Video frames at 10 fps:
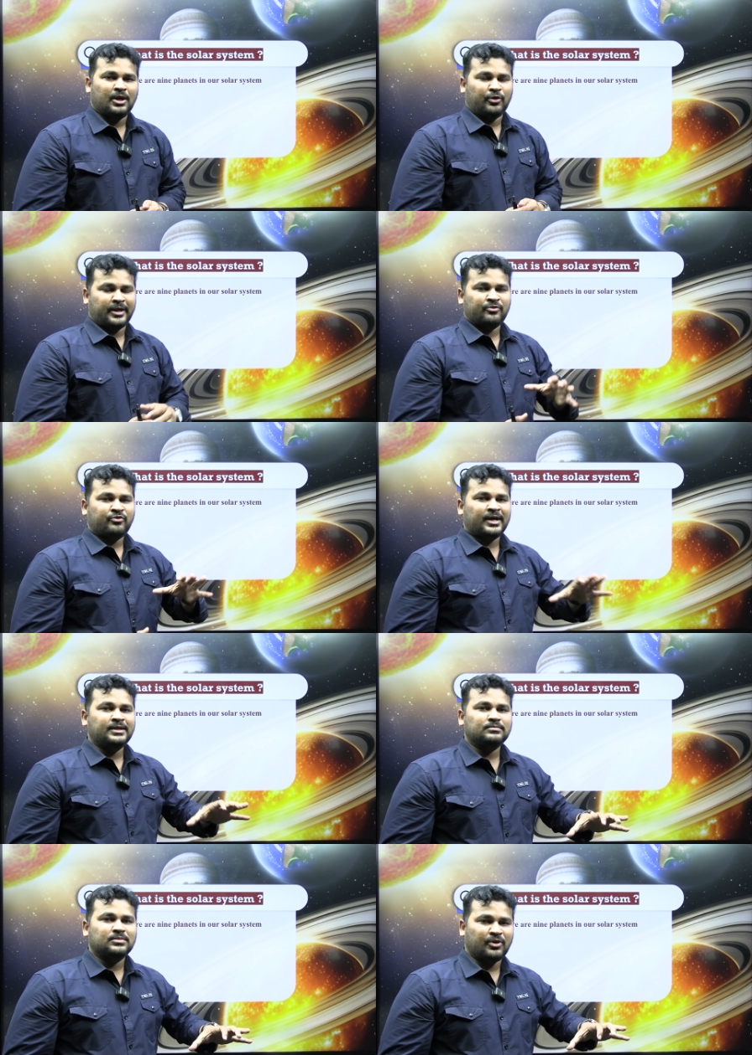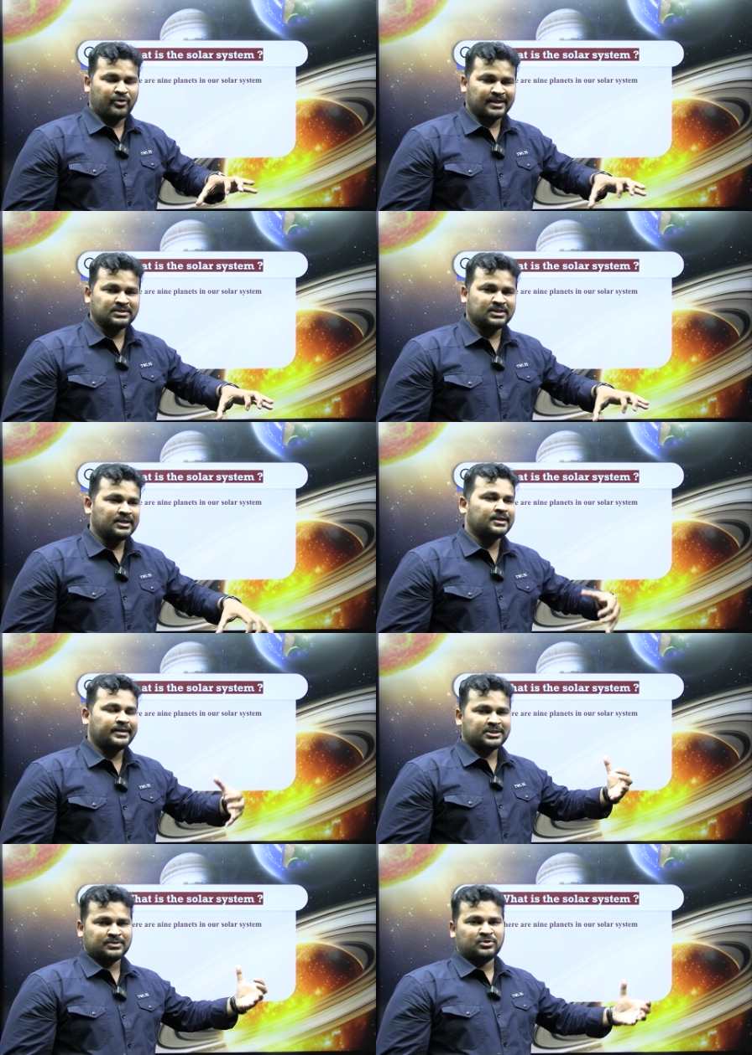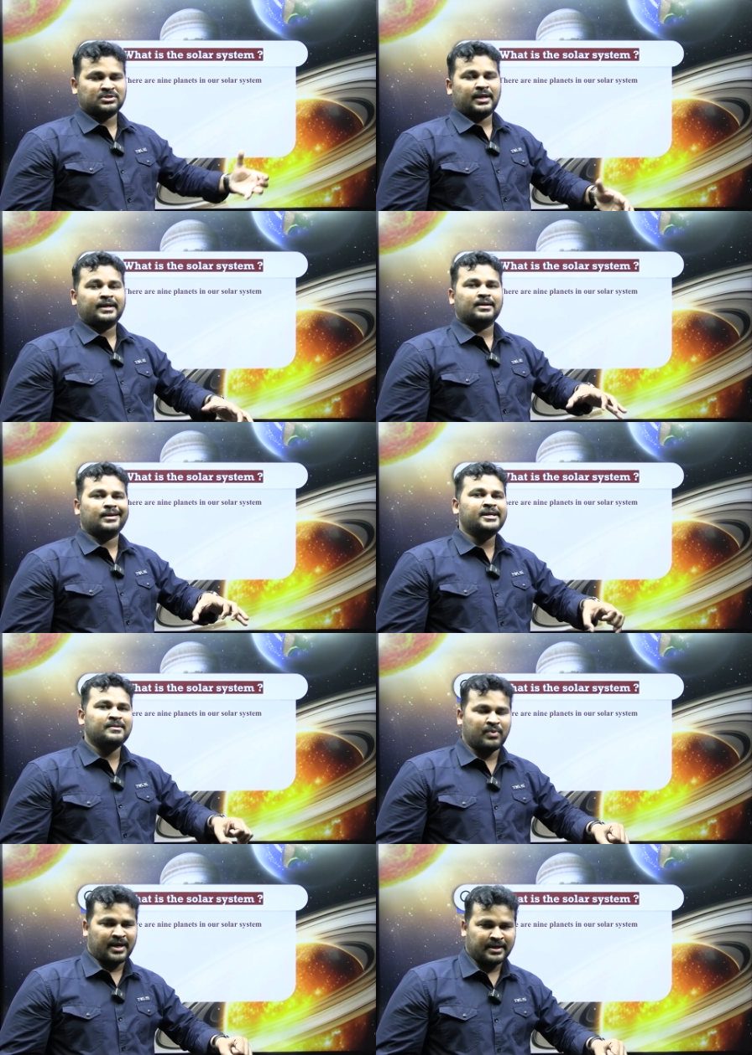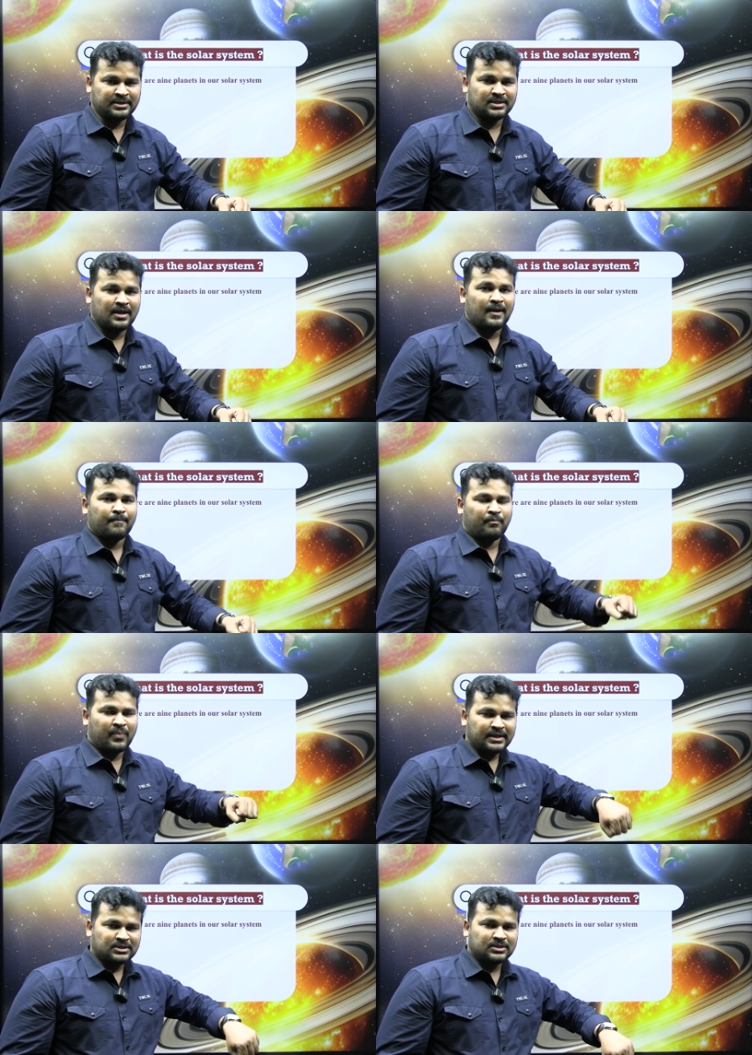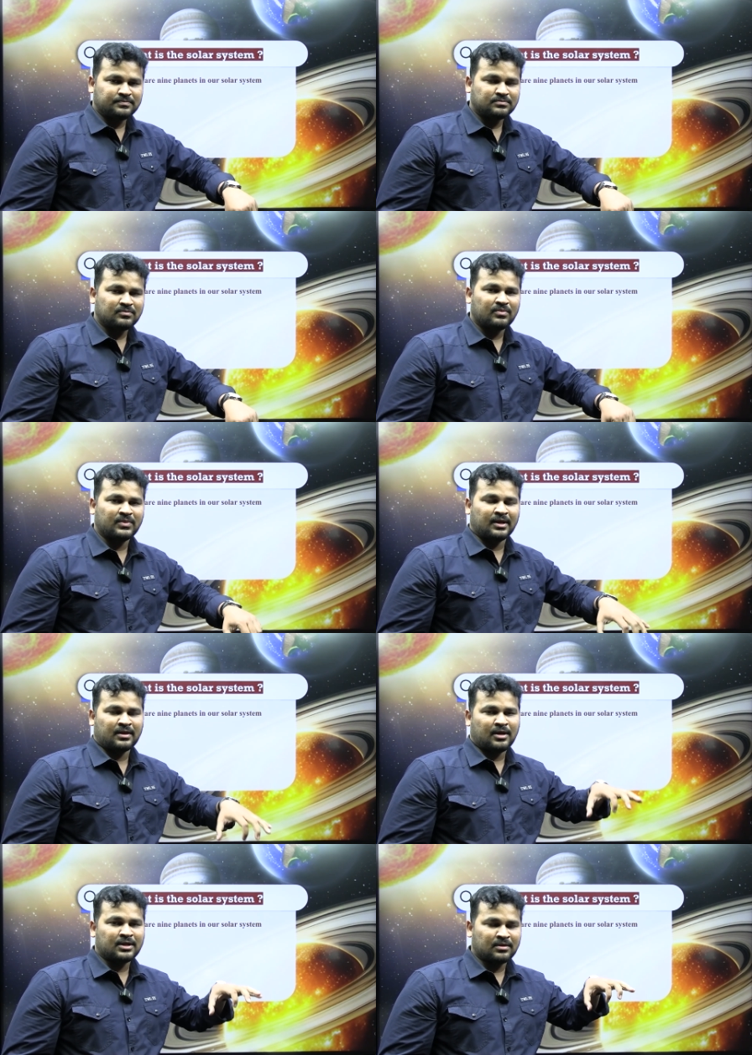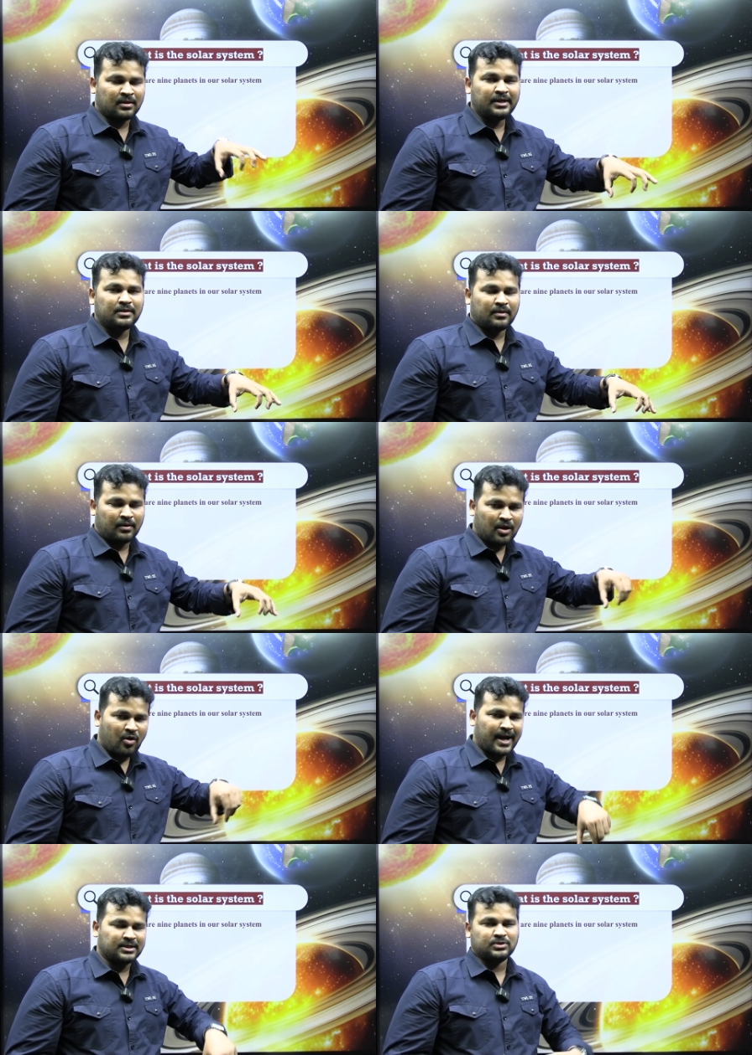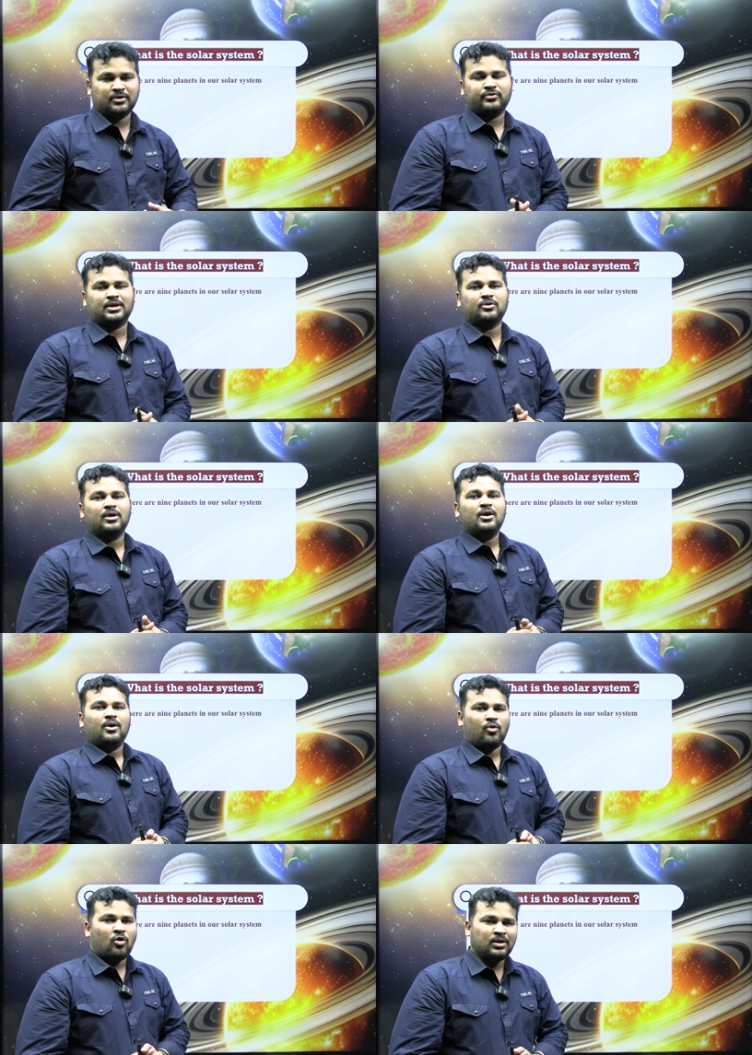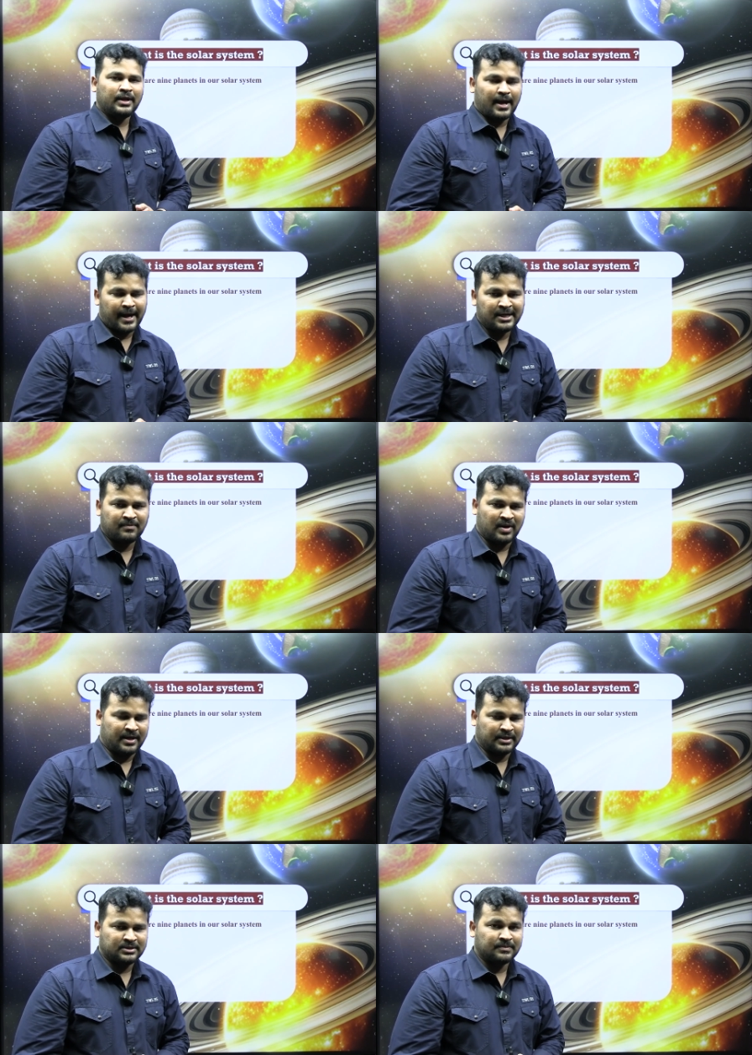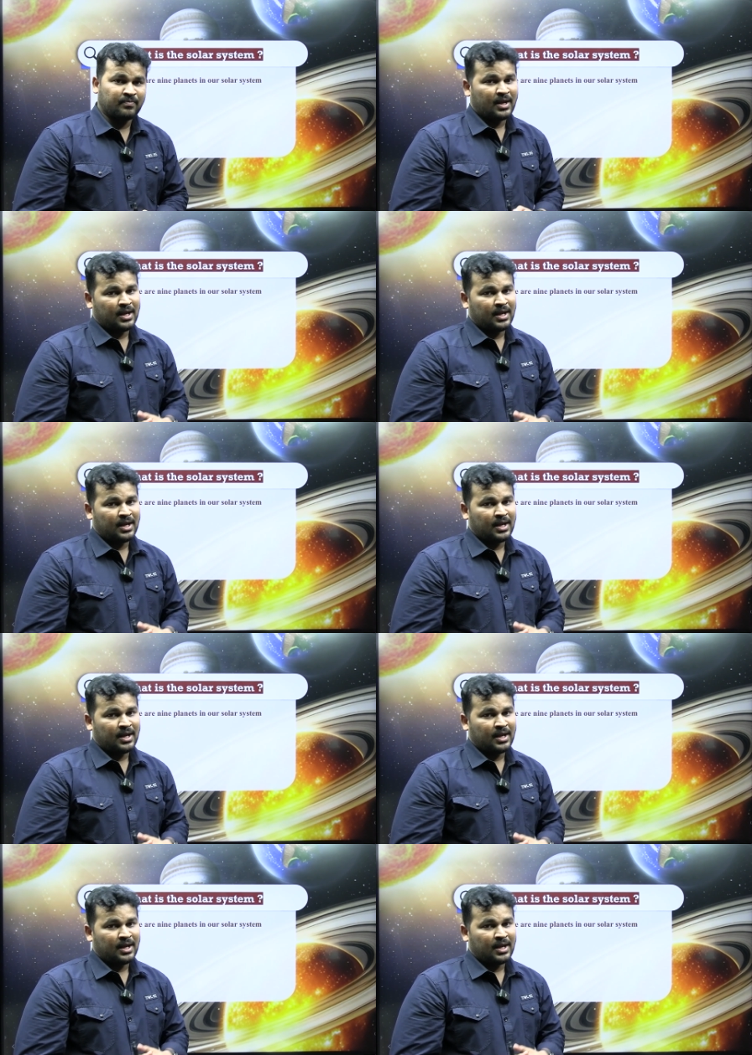You can see in the textbooks like 9 planets, but they are not 9. Now, as of now, only 8 planets.